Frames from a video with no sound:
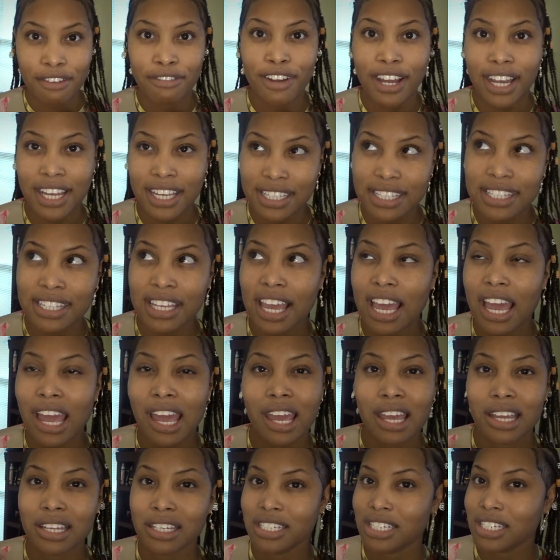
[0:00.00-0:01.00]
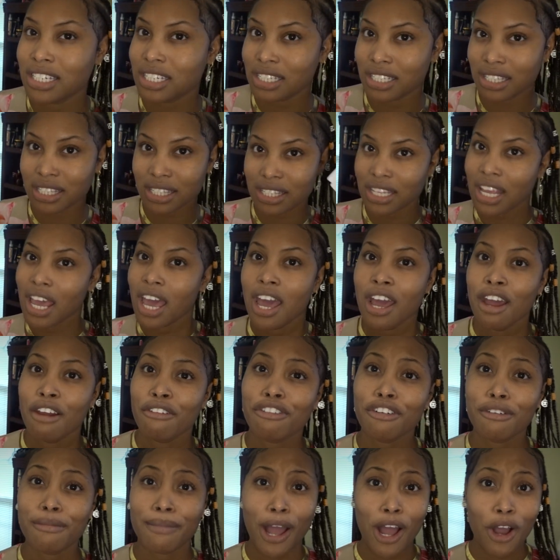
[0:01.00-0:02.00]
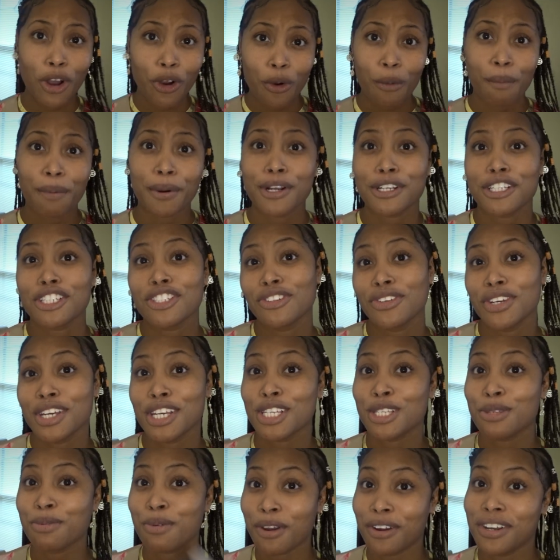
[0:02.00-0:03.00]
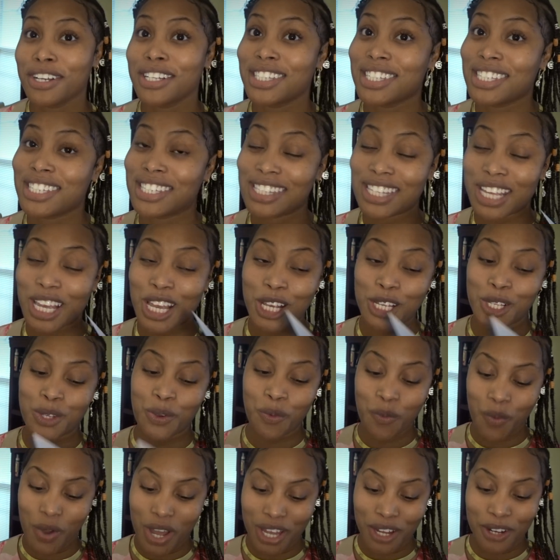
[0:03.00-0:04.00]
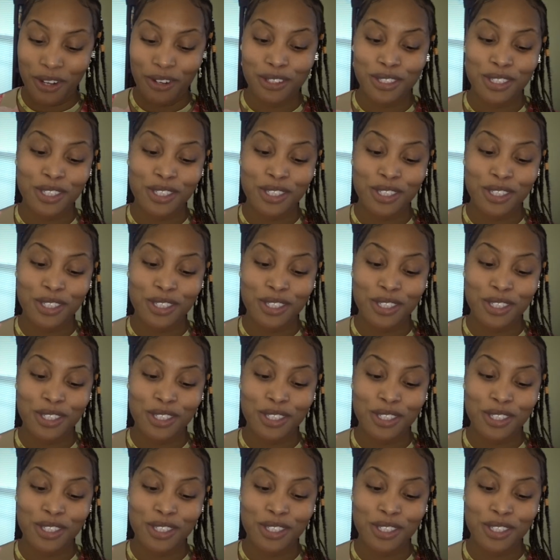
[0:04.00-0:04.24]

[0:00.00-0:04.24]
if I could say, and just from my own personal experiences as well.